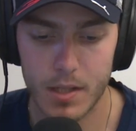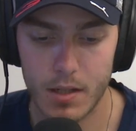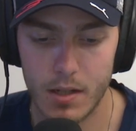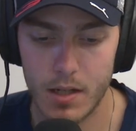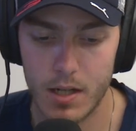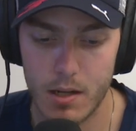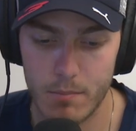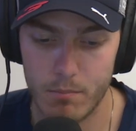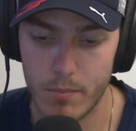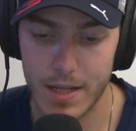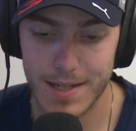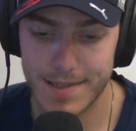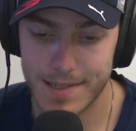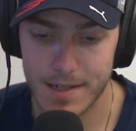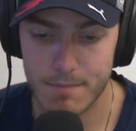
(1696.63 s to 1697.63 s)

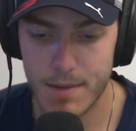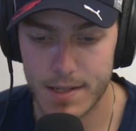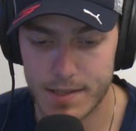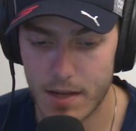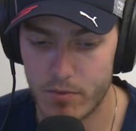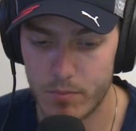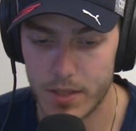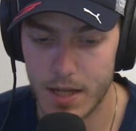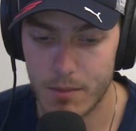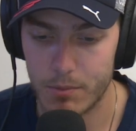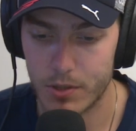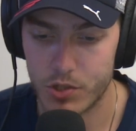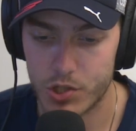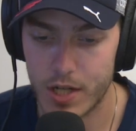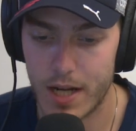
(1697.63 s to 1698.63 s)
Many teammates haven't been
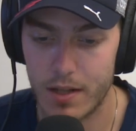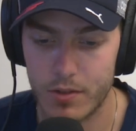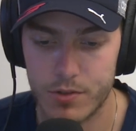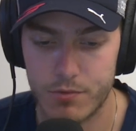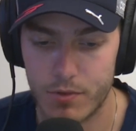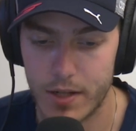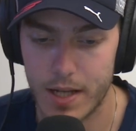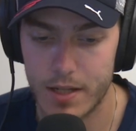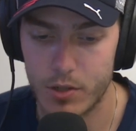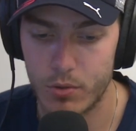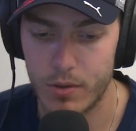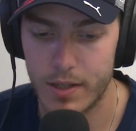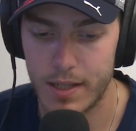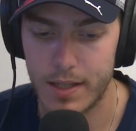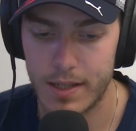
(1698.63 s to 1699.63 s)
able to challenge
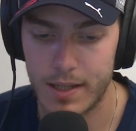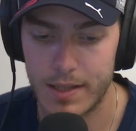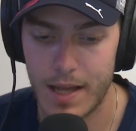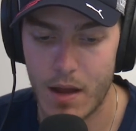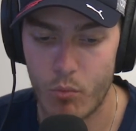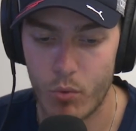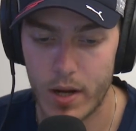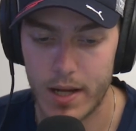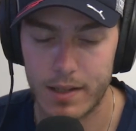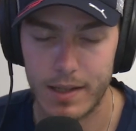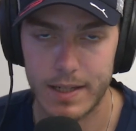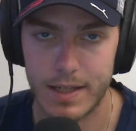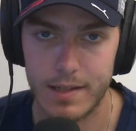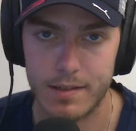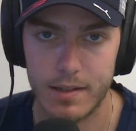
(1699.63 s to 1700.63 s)
Fernando in that way
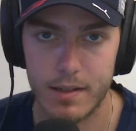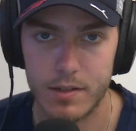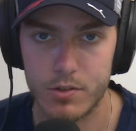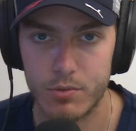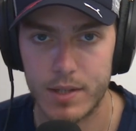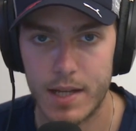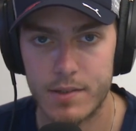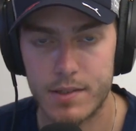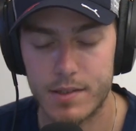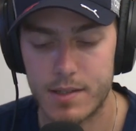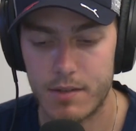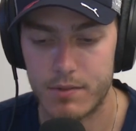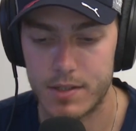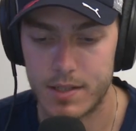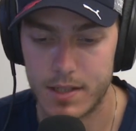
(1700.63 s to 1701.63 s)
like he did in
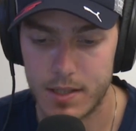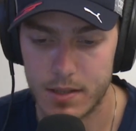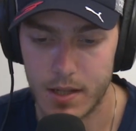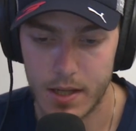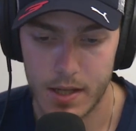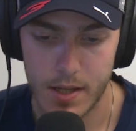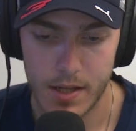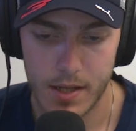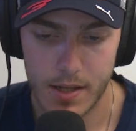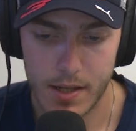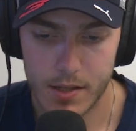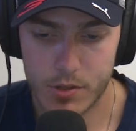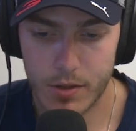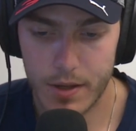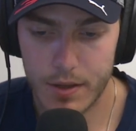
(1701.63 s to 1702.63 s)
2017.
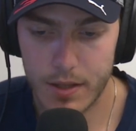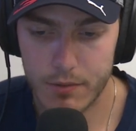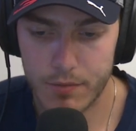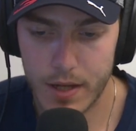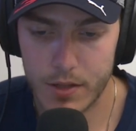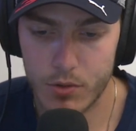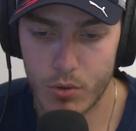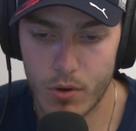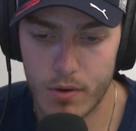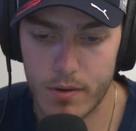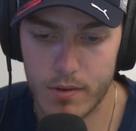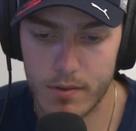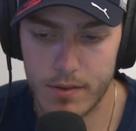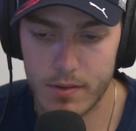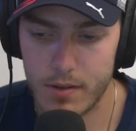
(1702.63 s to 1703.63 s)
So I think Vandoorne,
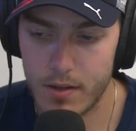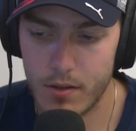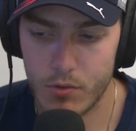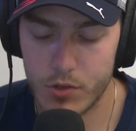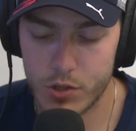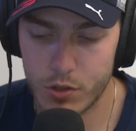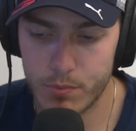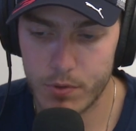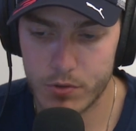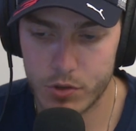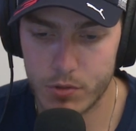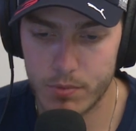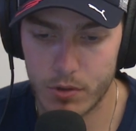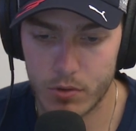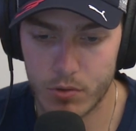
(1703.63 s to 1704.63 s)
super
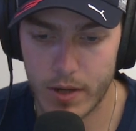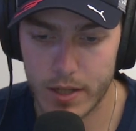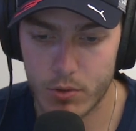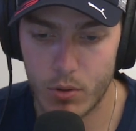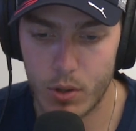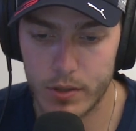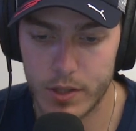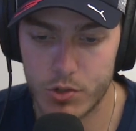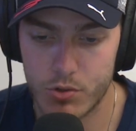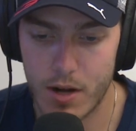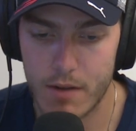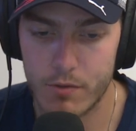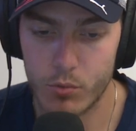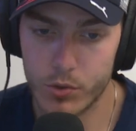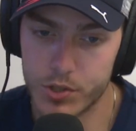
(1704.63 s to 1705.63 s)
great quality
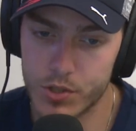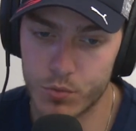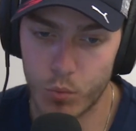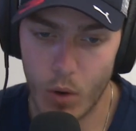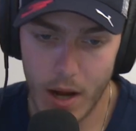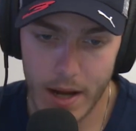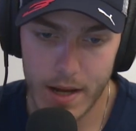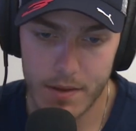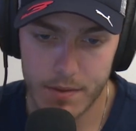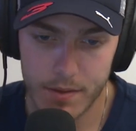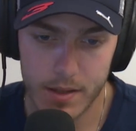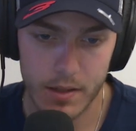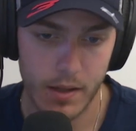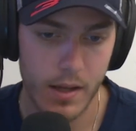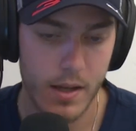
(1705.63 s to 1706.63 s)
driver, which is why I
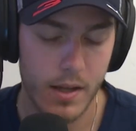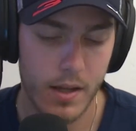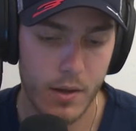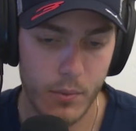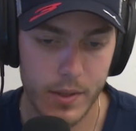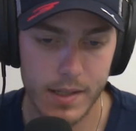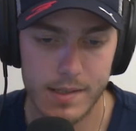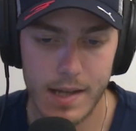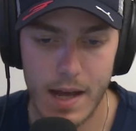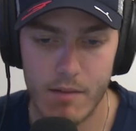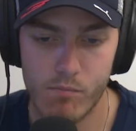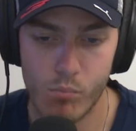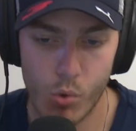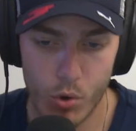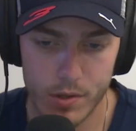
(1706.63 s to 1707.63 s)
think we need to
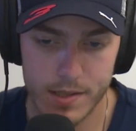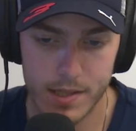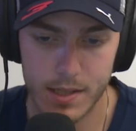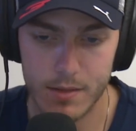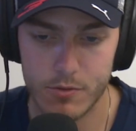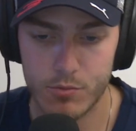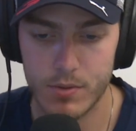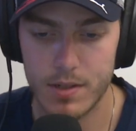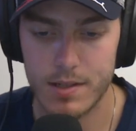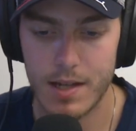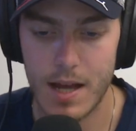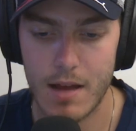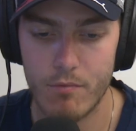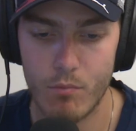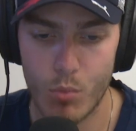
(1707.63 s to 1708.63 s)
have more teams. We need to
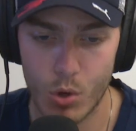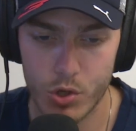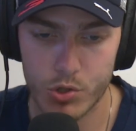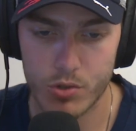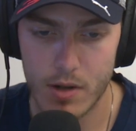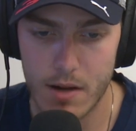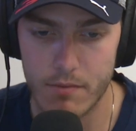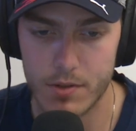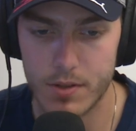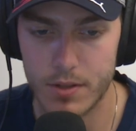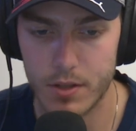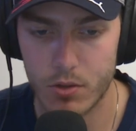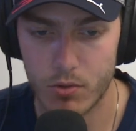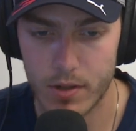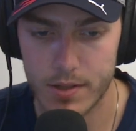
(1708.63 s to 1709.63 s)
have more drivers on
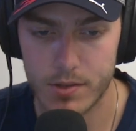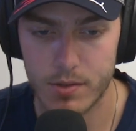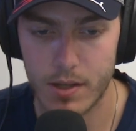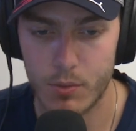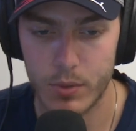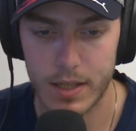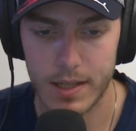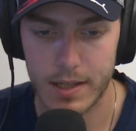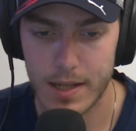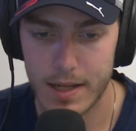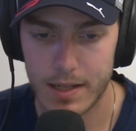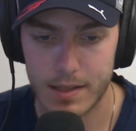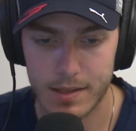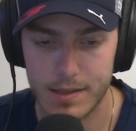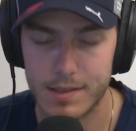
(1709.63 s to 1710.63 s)
the grid so that we can
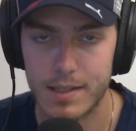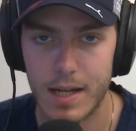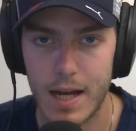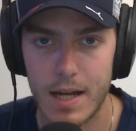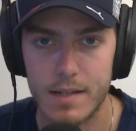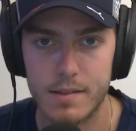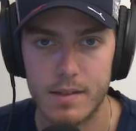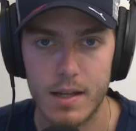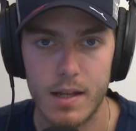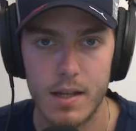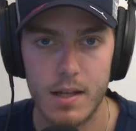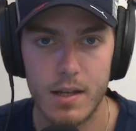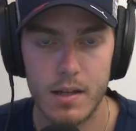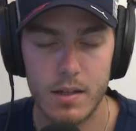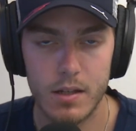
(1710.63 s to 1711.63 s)
get these guys,
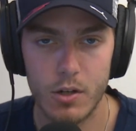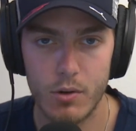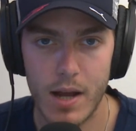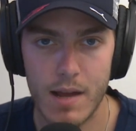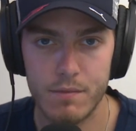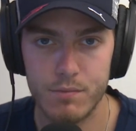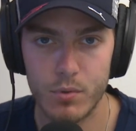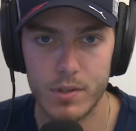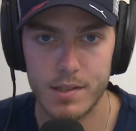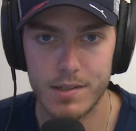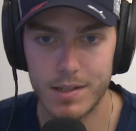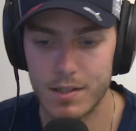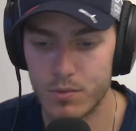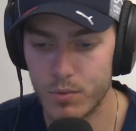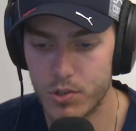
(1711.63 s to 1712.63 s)
F1
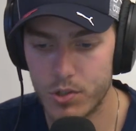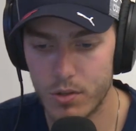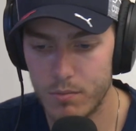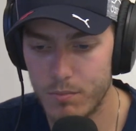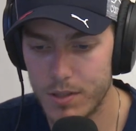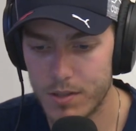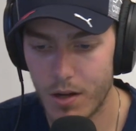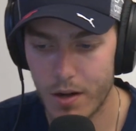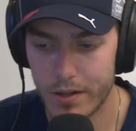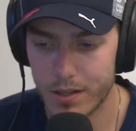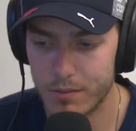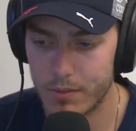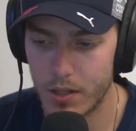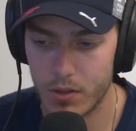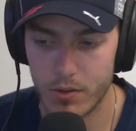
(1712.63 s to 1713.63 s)
seats. We shouldn't be
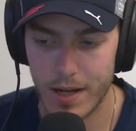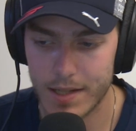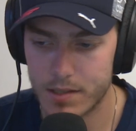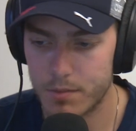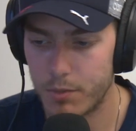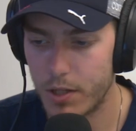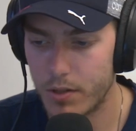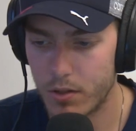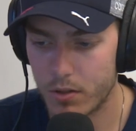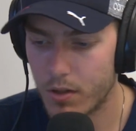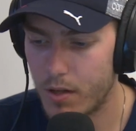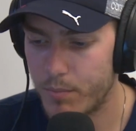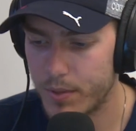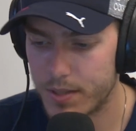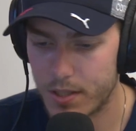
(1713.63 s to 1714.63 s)
talking about Esteban
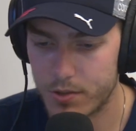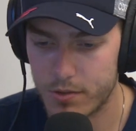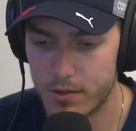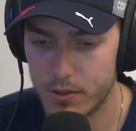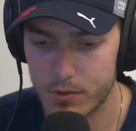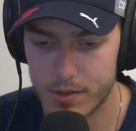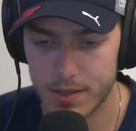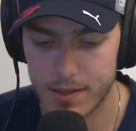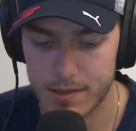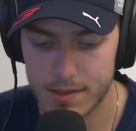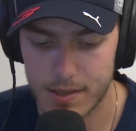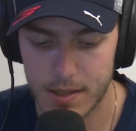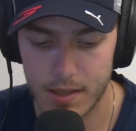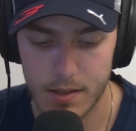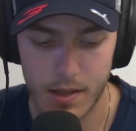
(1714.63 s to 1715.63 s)
Ocon potentially losing a
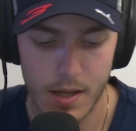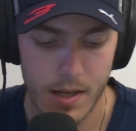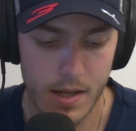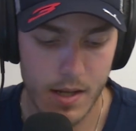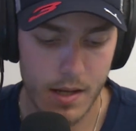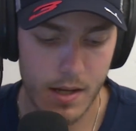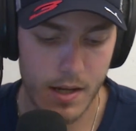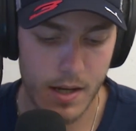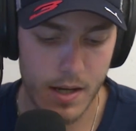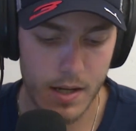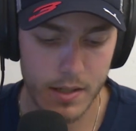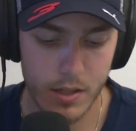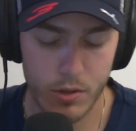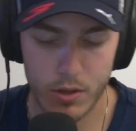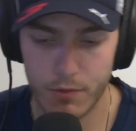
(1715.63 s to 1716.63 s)
seat.
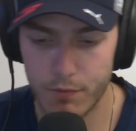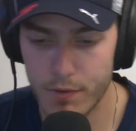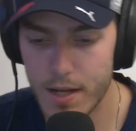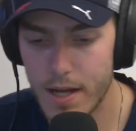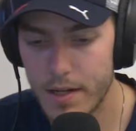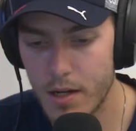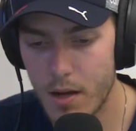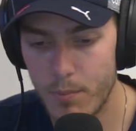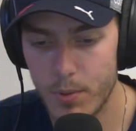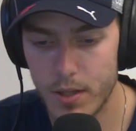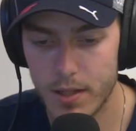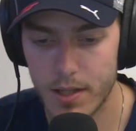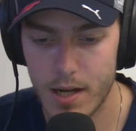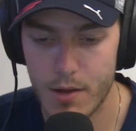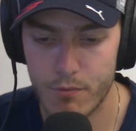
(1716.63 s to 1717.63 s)
Kvyat not
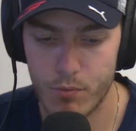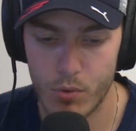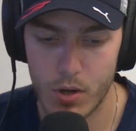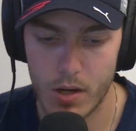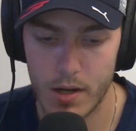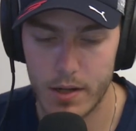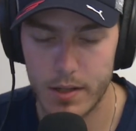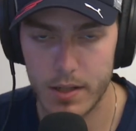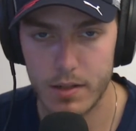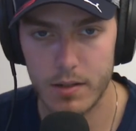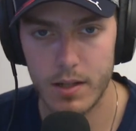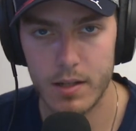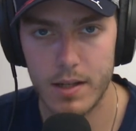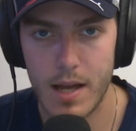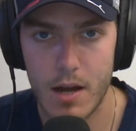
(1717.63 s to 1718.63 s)
being in F1
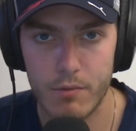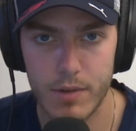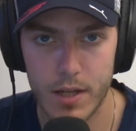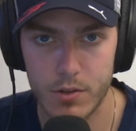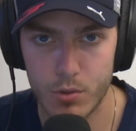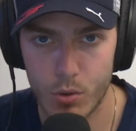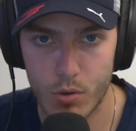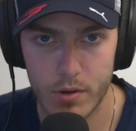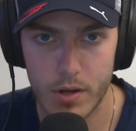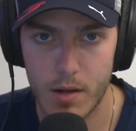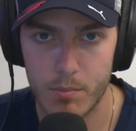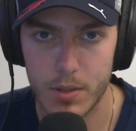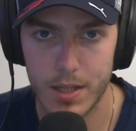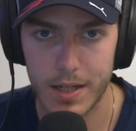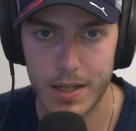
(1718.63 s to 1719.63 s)
and now Vandoorne
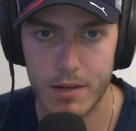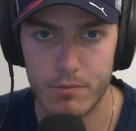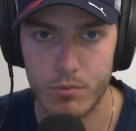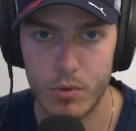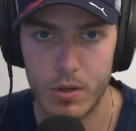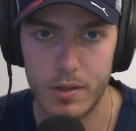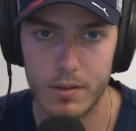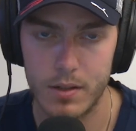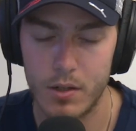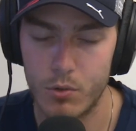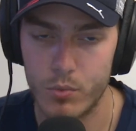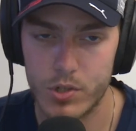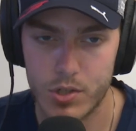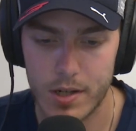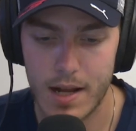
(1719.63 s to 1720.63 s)
not being in F1.
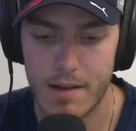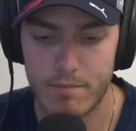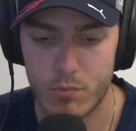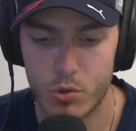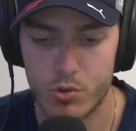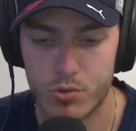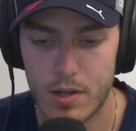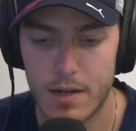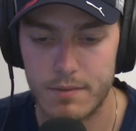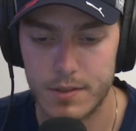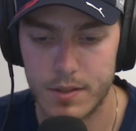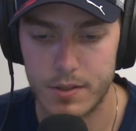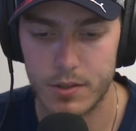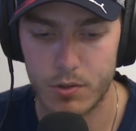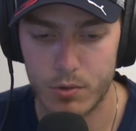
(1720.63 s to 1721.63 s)
We should have more
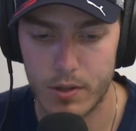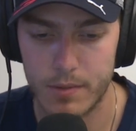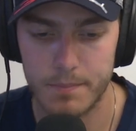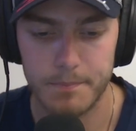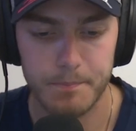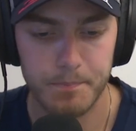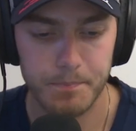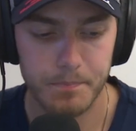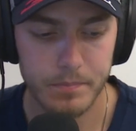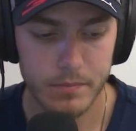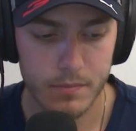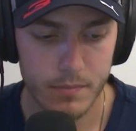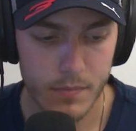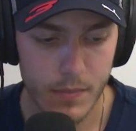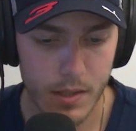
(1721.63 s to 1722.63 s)
drivers on the grid
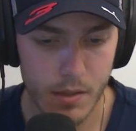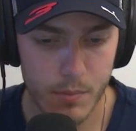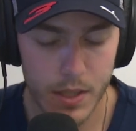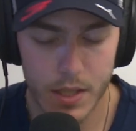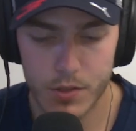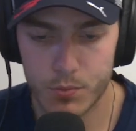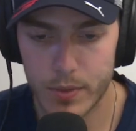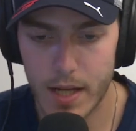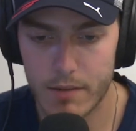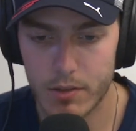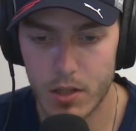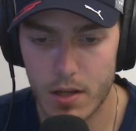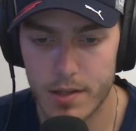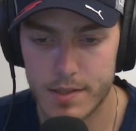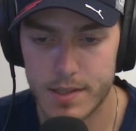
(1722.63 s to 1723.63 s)
because we have
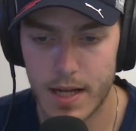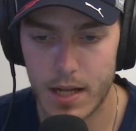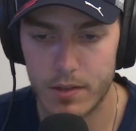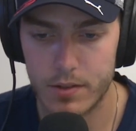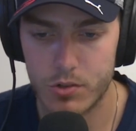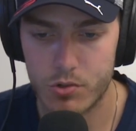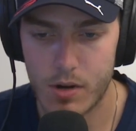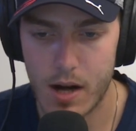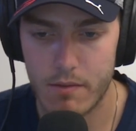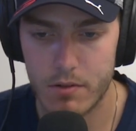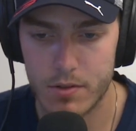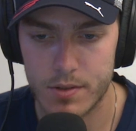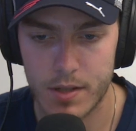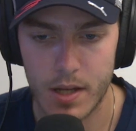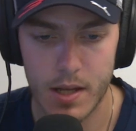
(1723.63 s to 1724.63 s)
a lot of talented
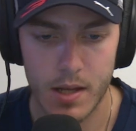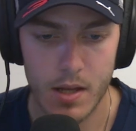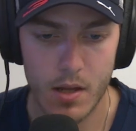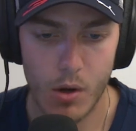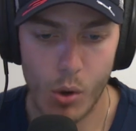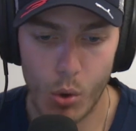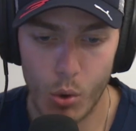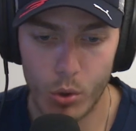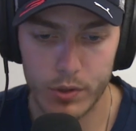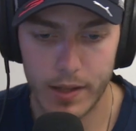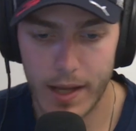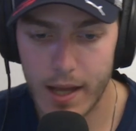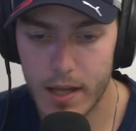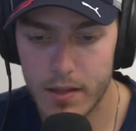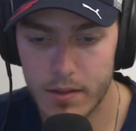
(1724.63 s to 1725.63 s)
drivers, old
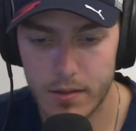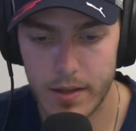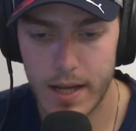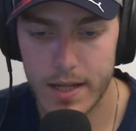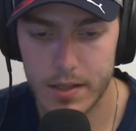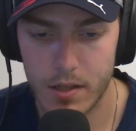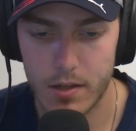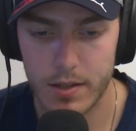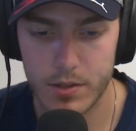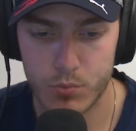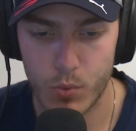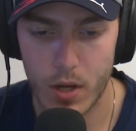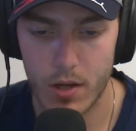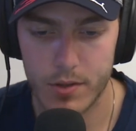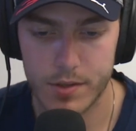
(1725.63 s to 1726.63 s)
and young as
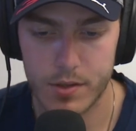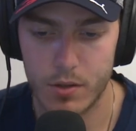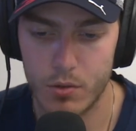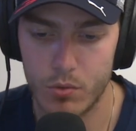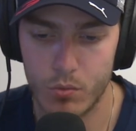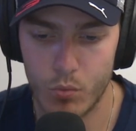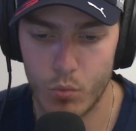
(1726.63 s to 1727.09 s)
well. So